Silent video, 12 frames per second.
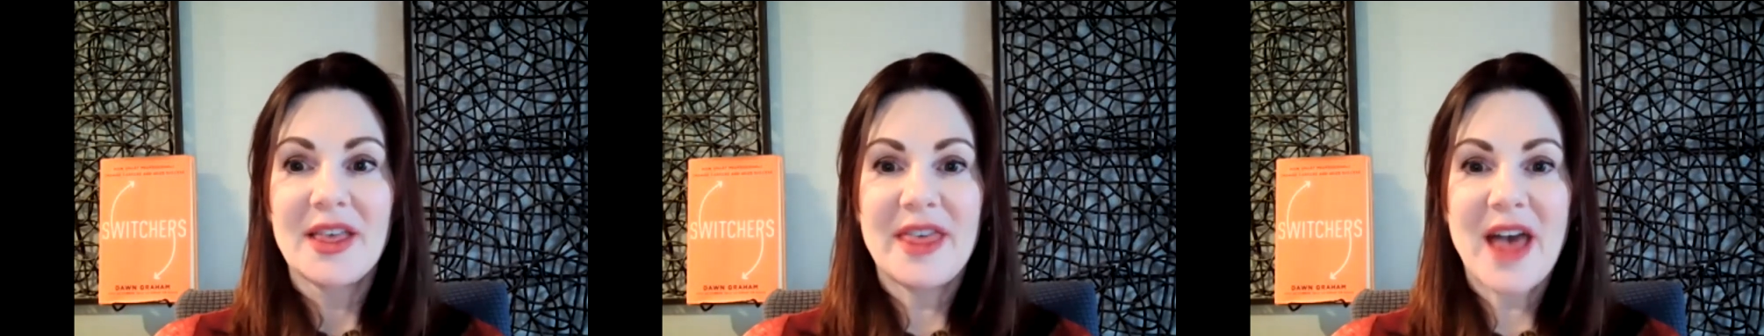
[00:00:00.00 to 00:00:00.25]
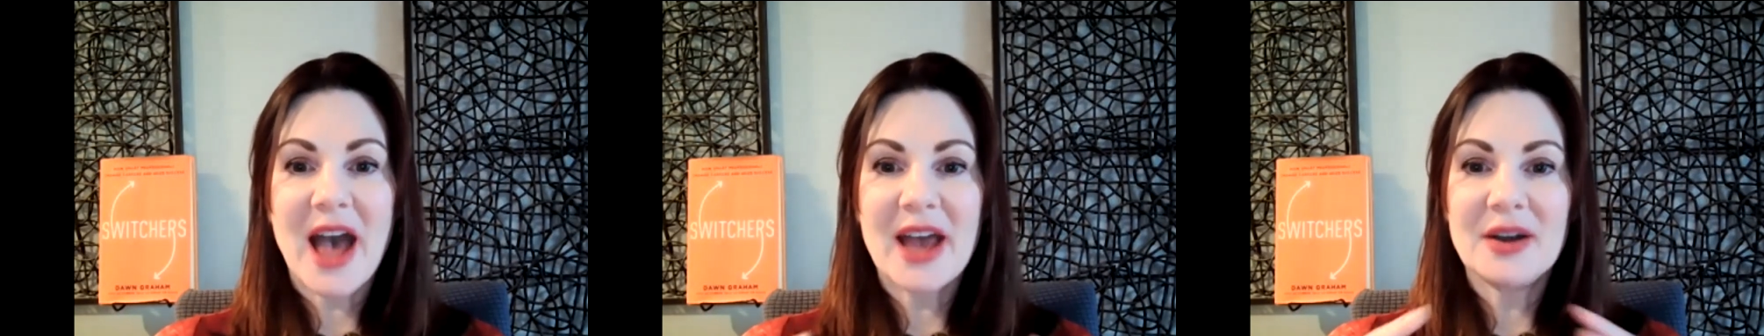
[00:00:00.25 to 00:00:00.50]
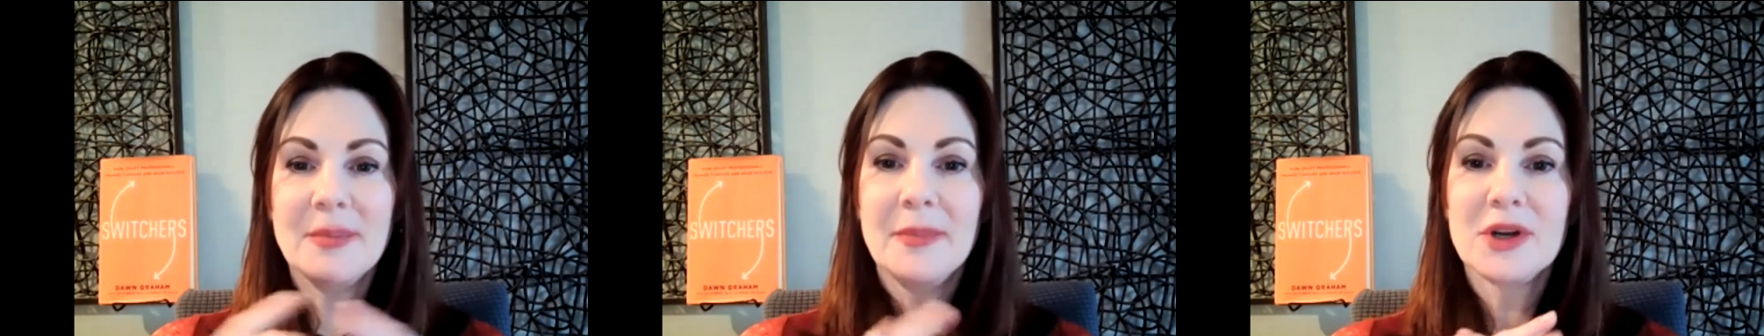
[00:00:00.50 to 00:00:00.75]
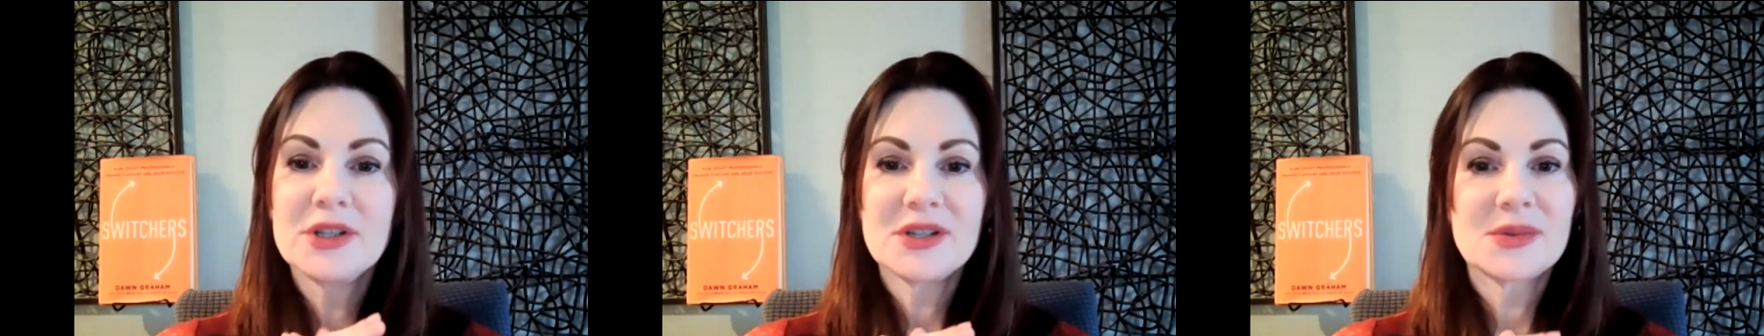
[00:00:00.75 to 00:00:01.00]
that
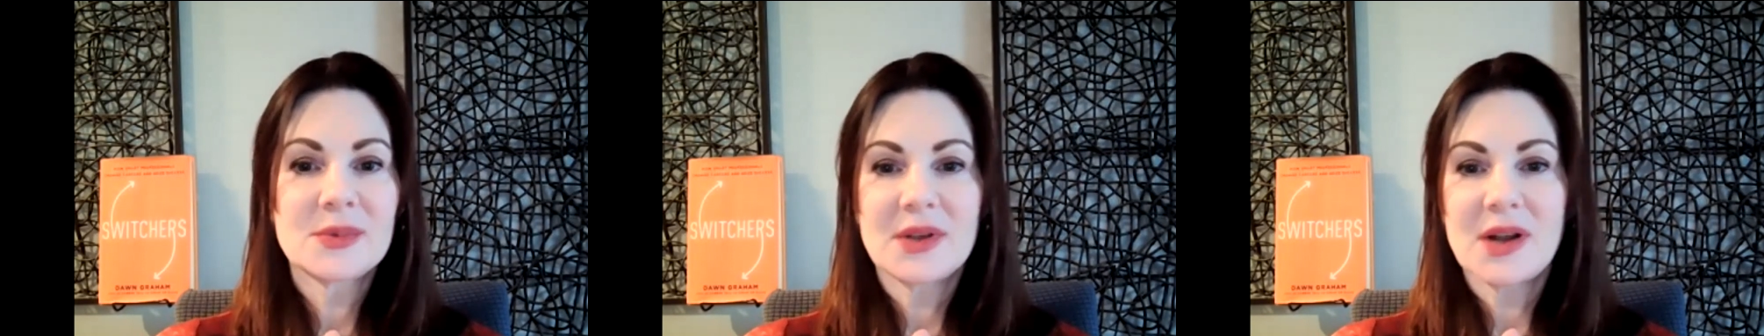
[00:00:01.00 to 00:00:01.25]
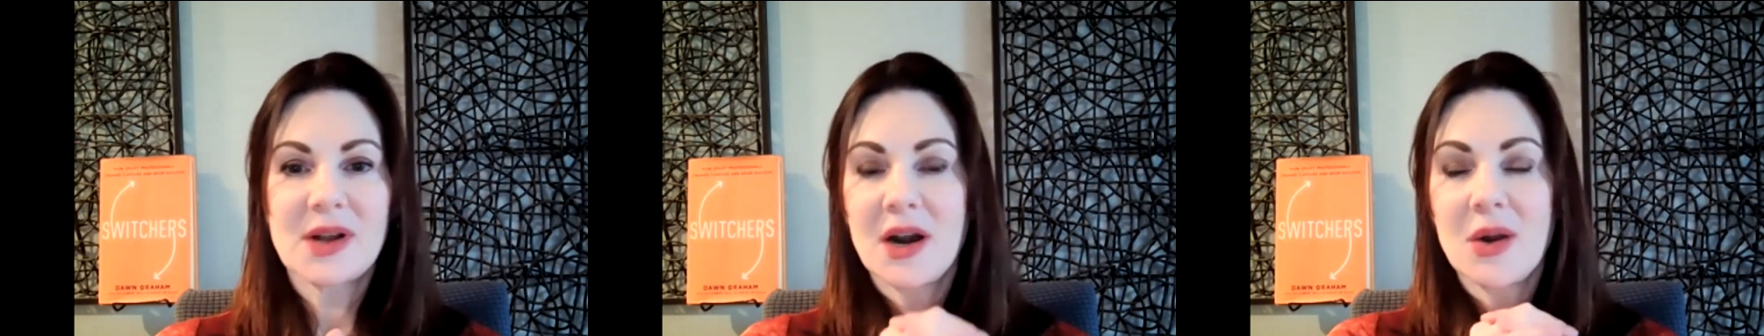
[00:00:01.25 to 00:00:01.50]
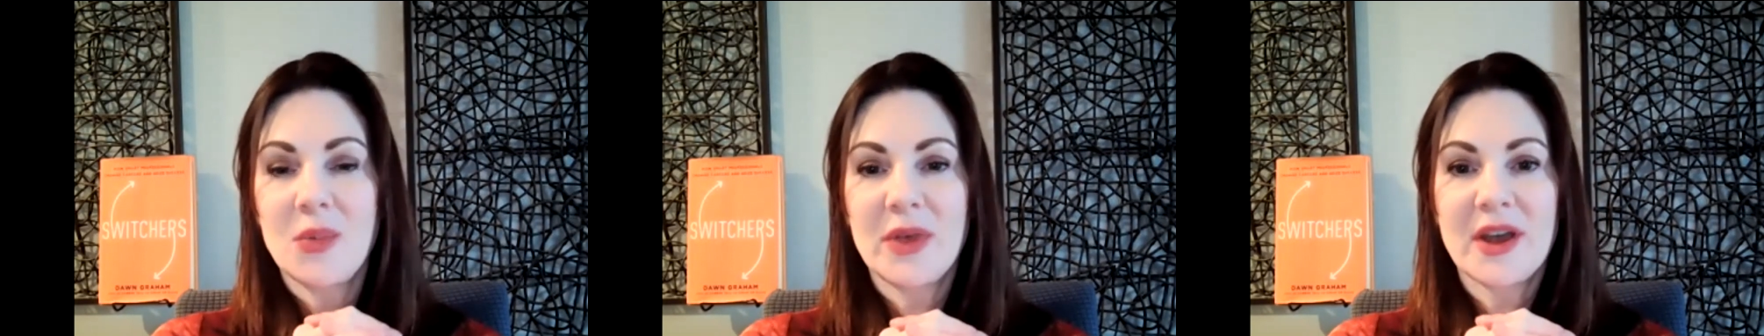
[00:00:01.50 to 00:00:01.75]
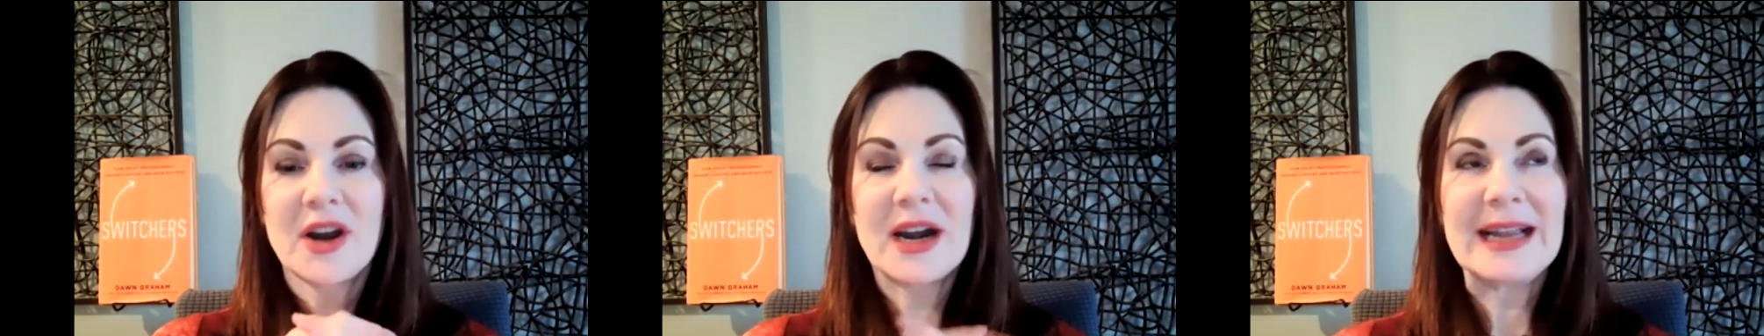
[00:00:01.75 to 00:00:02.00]
merges with
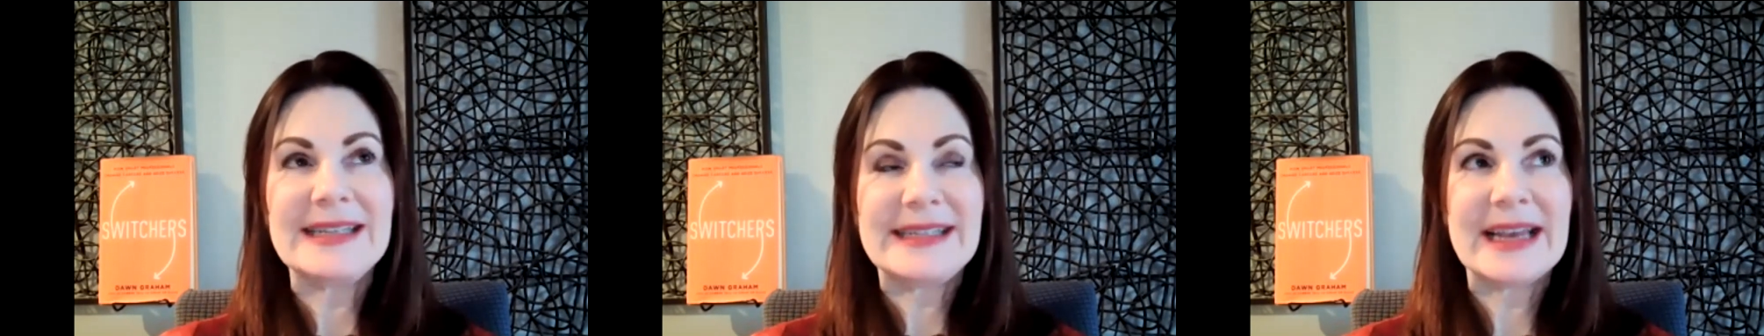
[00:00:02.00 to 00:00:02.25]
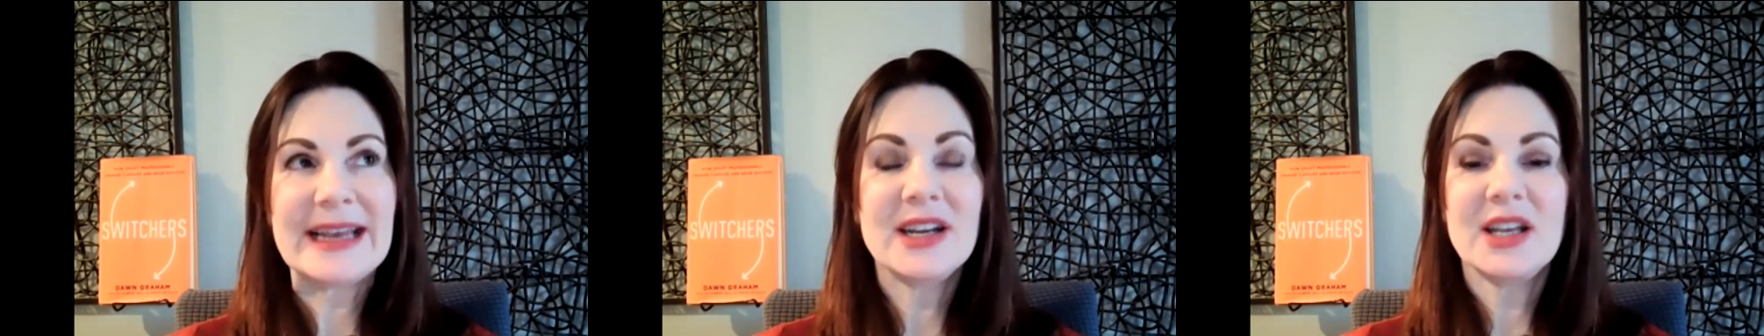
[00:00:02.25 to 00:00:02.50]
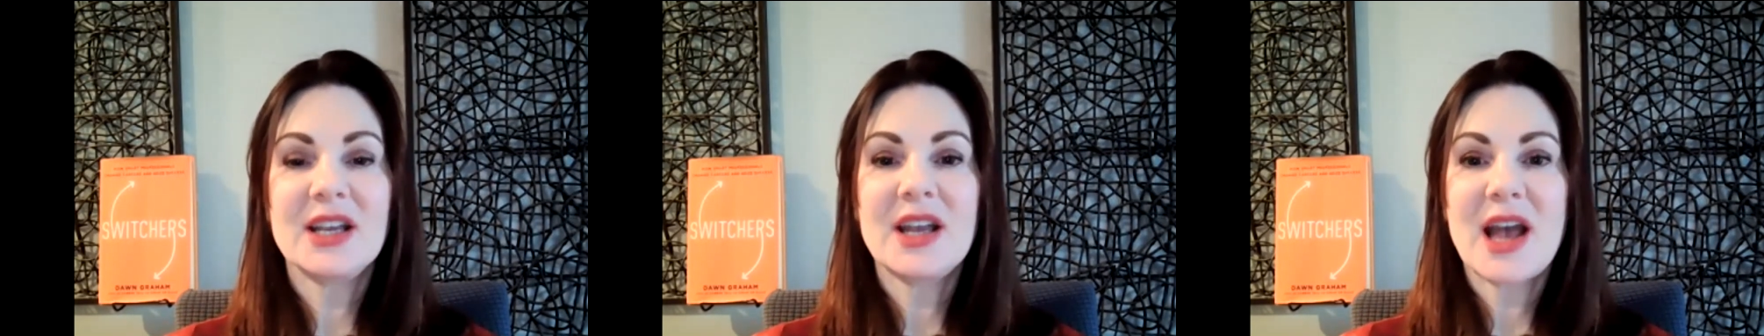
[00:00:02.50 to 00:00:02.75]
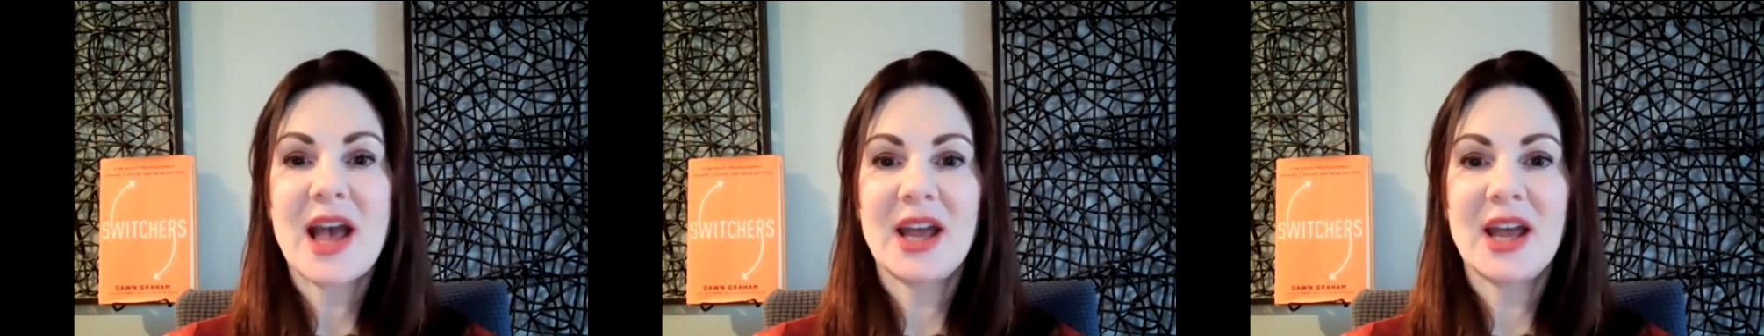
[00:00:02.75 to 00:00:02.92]
our identity.